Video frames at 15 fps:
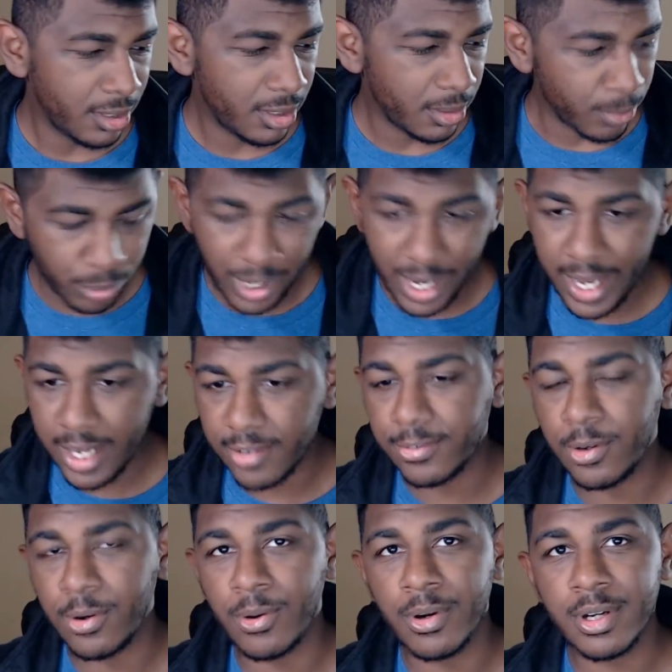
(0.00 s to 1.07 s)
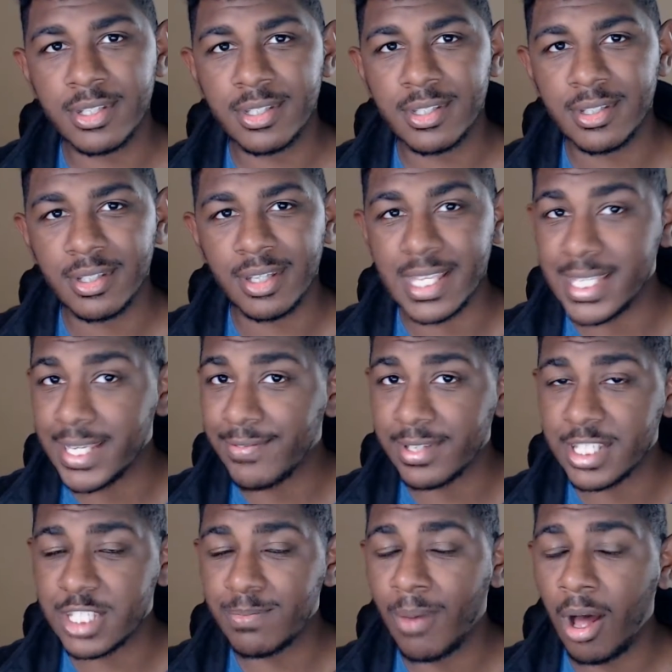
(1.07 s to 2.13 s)
Braid, of course, is even
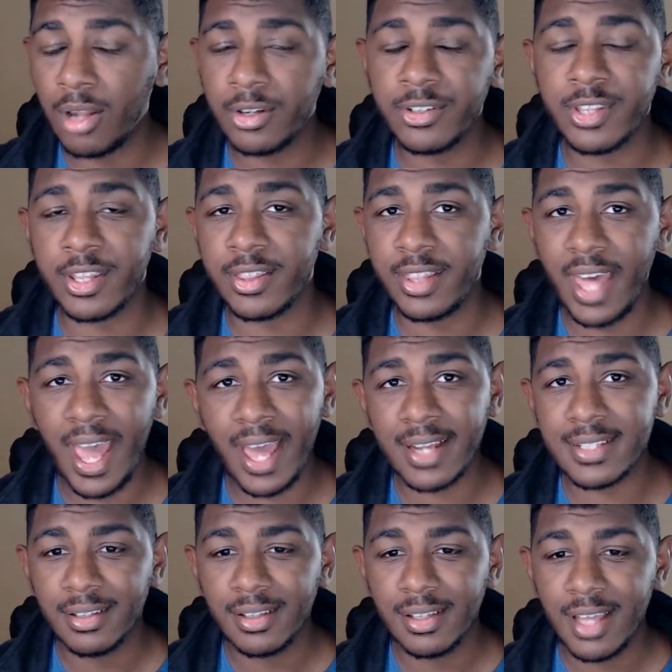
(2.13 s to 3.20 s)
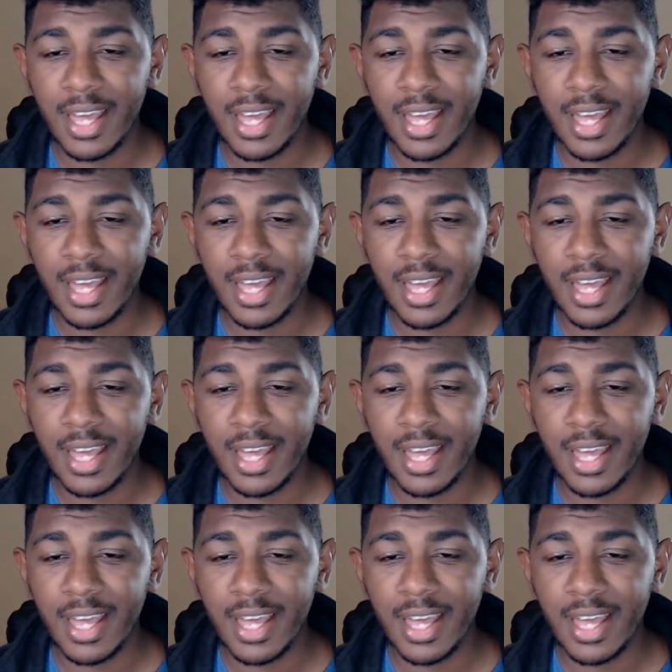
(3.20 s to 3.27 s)
smaller than that,